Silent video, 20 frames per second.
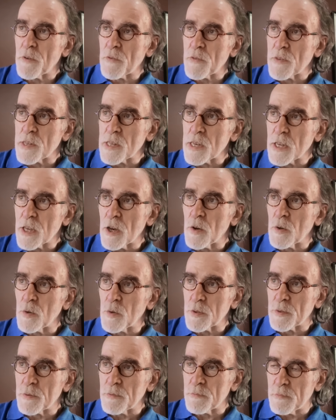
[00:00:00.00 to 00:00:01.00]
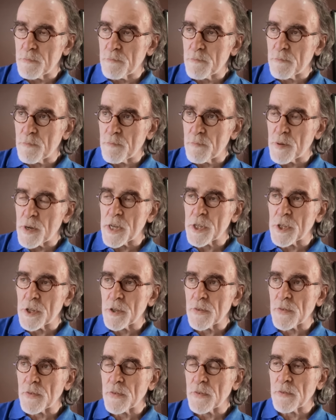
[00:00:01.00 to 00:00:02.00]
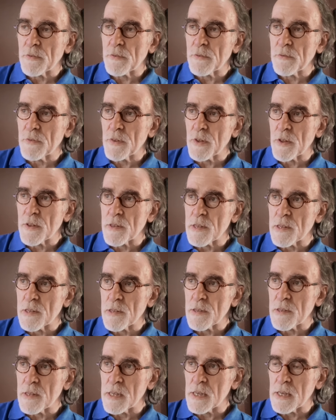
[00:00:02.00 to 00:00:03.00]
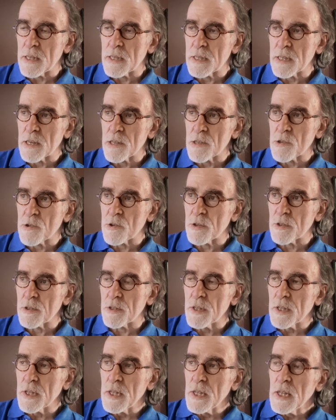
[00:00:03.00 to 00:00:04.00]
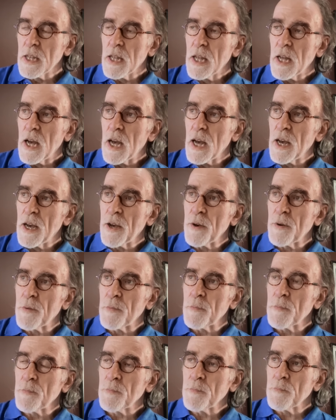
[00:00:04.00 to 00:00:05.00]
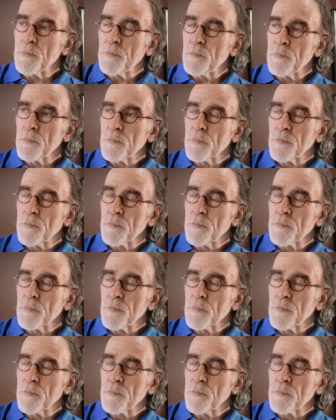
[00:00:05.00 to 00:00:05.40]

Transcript: Obviously, gold, precious versus the industrial. Um,